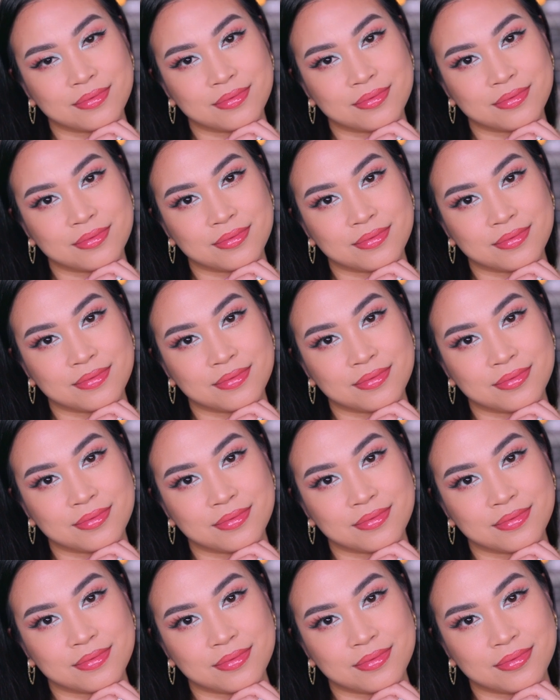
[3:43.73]
and
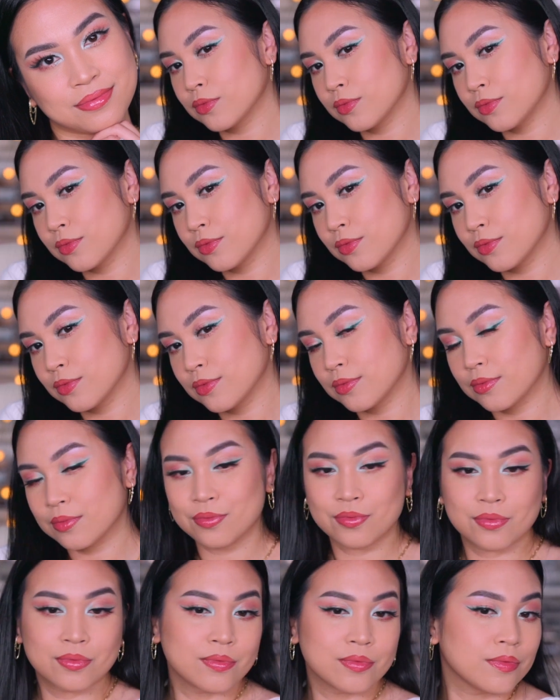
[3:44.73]
this is
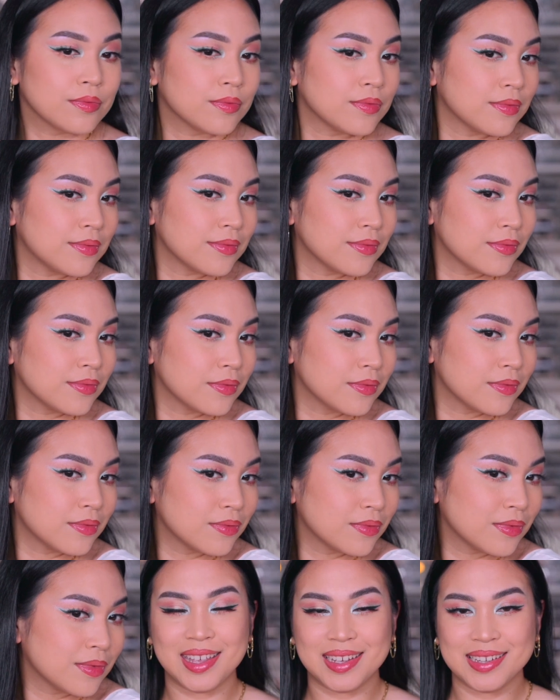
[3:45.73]
the result.
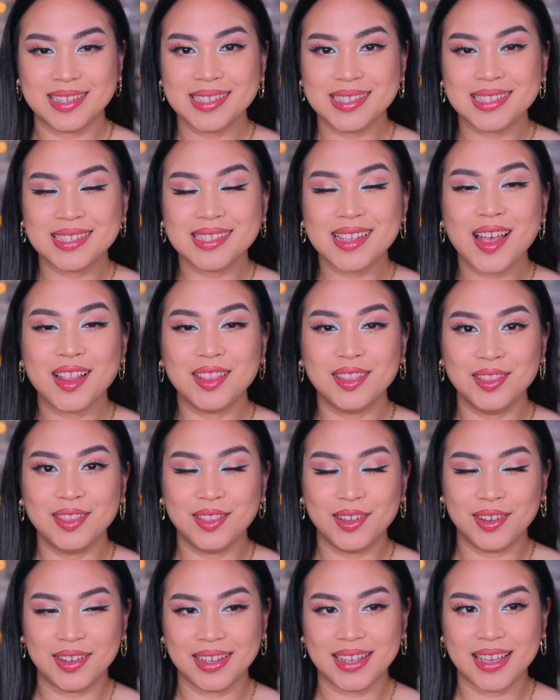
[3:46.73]
This
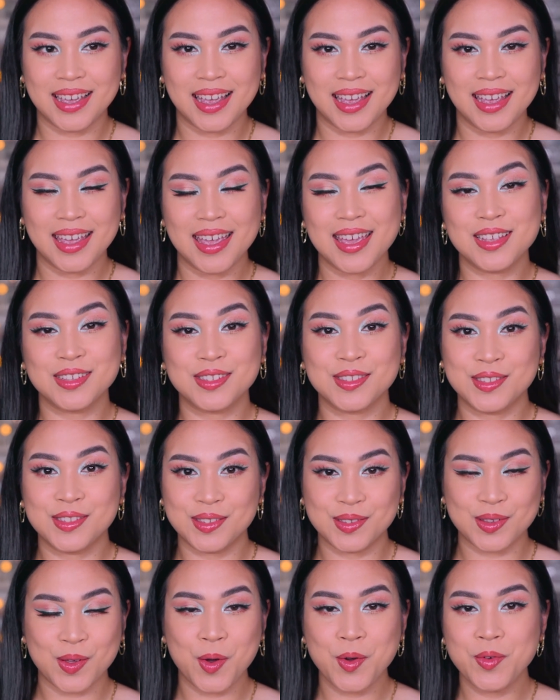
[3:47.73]
look is
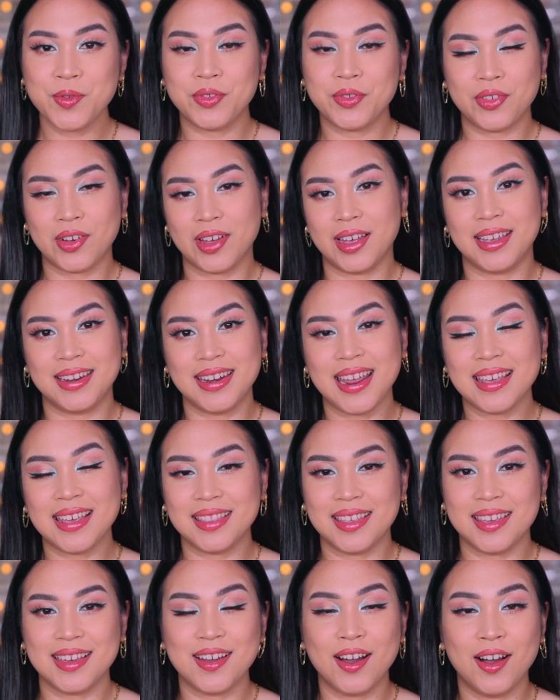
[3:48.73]
so fun.
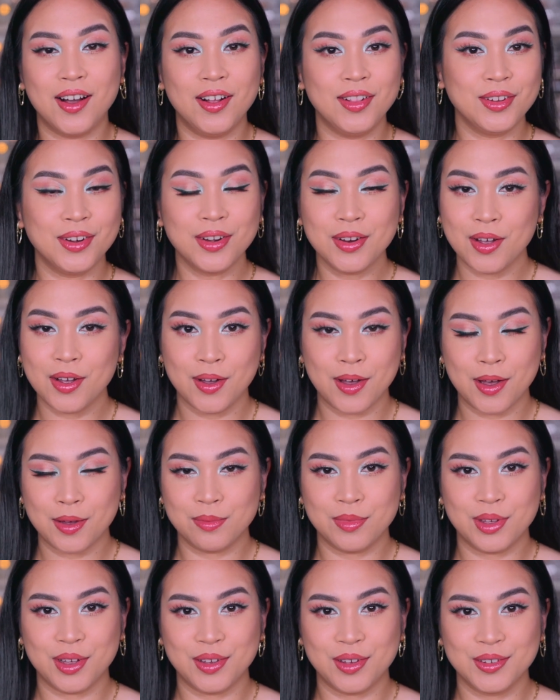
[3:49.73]
The color
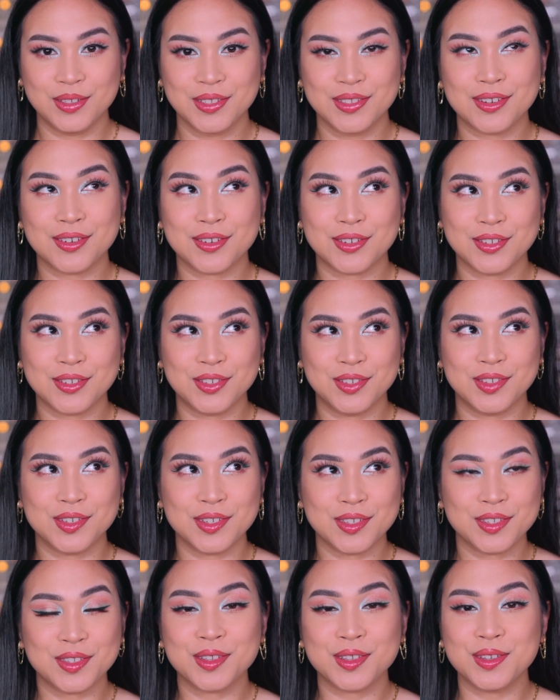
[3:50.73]
combos are just